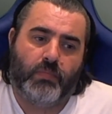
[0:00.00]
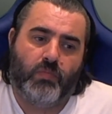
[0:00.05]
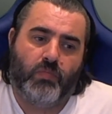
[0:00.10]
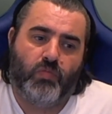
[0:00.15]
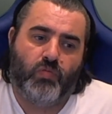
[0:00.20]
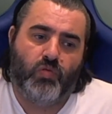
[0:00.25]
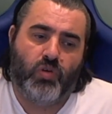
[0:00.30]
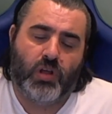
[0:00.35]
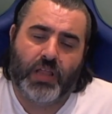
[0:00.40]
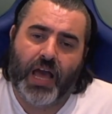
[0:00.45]

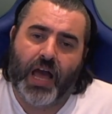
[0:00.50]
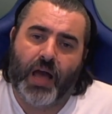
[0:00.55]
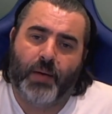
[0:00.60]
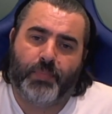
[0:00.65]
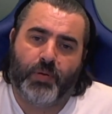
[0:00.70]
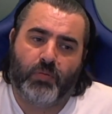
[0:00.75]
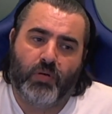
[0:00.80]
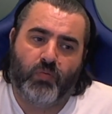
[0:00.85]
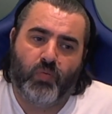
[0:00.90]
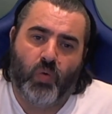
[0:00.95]
Really
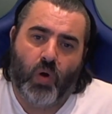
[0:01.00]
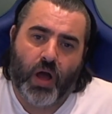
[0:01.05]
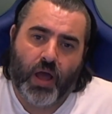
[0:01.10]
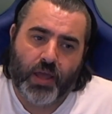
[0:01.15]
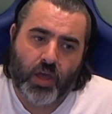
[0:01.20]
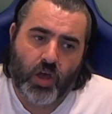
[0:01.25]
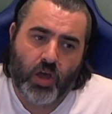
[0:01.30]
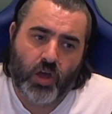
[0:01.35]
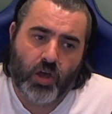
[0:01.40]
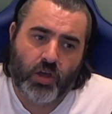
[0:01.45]
happy with what I
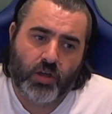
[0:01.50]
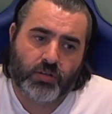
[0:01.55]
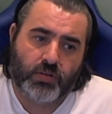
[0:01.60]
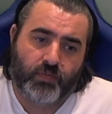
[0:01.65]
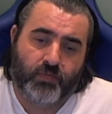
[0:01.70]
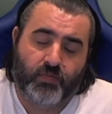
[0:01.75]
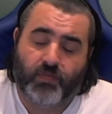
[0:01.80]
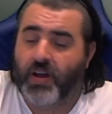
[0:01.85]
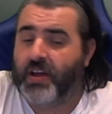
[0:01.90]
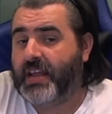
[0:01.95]
heard.
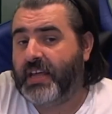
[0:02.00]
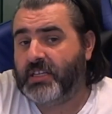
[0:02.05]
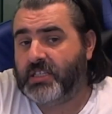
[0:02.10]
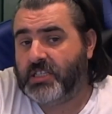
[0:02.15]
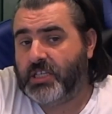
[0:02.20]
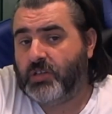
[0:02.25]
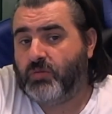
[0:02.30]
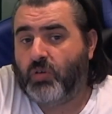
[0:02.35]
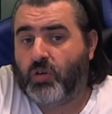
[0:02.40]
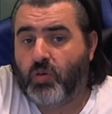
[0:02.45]

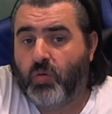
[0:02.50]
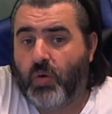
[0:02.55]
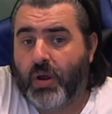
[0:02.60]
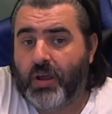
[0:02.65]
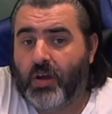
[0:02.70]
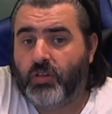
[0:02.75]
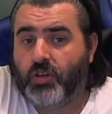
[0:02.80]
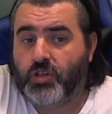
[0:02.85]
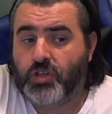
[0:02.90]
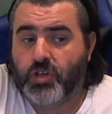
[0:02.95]
Finances were great
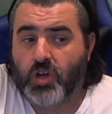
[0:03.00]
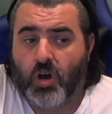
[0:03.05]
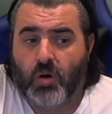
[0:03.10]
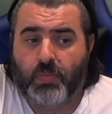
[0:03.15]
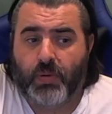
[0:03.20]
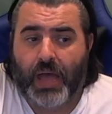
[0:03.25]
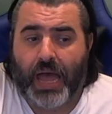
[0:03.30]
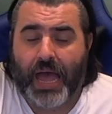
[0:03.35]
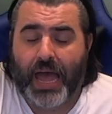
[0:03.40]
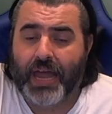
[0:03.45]
on the
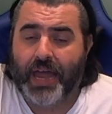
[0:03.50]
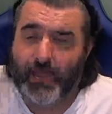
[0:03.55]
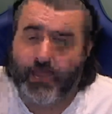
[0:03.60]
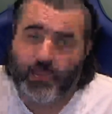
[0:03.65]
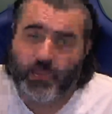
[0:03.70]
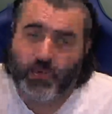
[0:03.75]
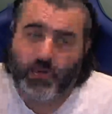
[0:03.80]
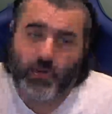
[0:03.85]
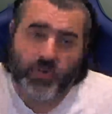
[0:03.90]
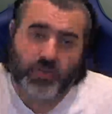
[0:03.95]
job, and it
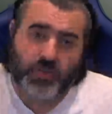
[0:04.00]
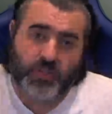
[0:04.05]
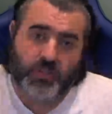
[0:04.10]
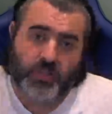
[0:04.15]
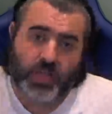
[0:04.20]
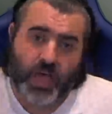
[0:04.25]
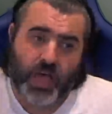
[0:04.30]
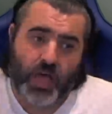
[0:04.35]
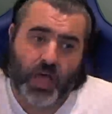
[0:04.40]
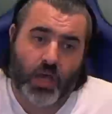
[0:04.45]
was
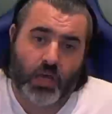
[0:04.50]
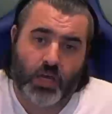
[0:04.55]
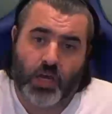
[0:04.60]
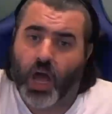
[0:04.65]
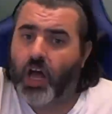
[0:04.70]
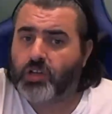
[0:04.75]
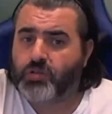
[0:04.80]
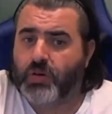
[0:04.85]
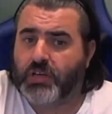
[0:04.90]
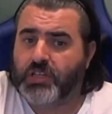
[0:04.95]

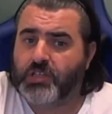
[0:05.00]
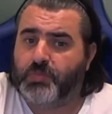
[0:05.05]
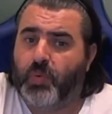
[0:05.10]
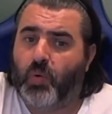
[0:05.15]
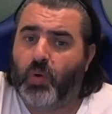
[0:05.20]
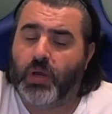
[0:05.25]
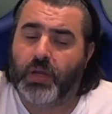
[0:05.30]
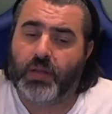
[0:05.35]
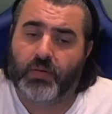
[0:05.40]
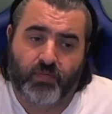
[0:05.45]
car
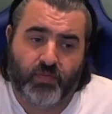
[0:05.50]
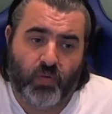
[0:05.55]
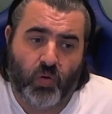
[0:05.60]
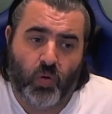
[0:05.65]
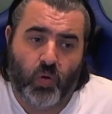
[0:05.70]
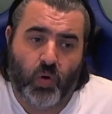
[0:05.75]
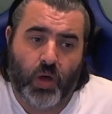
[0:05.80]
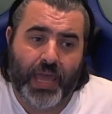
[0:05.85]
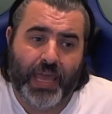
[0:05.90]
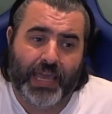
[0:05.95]
transporting
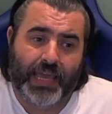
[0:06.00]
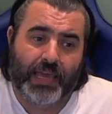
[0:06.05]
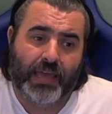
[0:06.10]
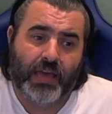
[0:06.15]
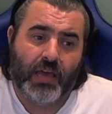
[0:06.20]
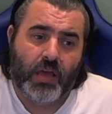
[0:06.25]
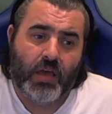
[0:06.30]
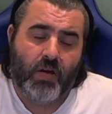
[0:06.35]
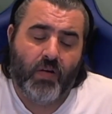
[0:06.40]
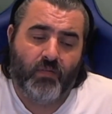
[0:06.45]
for a
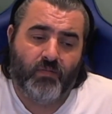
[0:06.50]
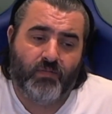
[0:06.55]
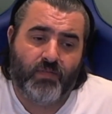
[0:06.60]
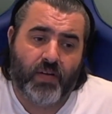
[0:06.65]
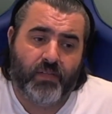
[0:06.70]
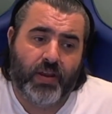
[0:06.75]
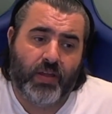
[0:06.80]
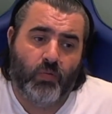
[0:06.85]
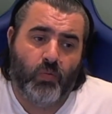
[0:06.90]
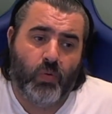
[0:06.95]

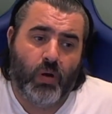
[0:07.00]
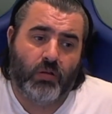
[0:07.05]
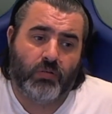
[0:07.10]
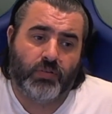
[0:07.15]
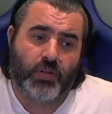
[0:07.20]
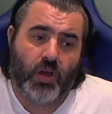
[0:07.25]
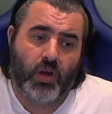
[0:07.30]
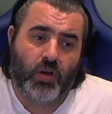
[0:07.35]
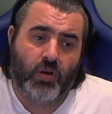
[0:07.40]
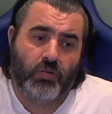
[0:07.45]
very
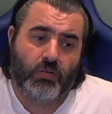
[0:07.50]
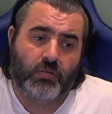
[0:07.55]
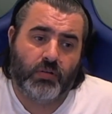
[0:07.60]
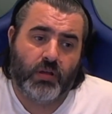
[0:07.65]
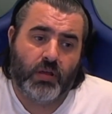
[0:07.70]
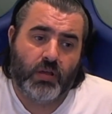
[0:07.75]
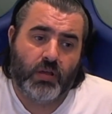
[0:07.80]
well-known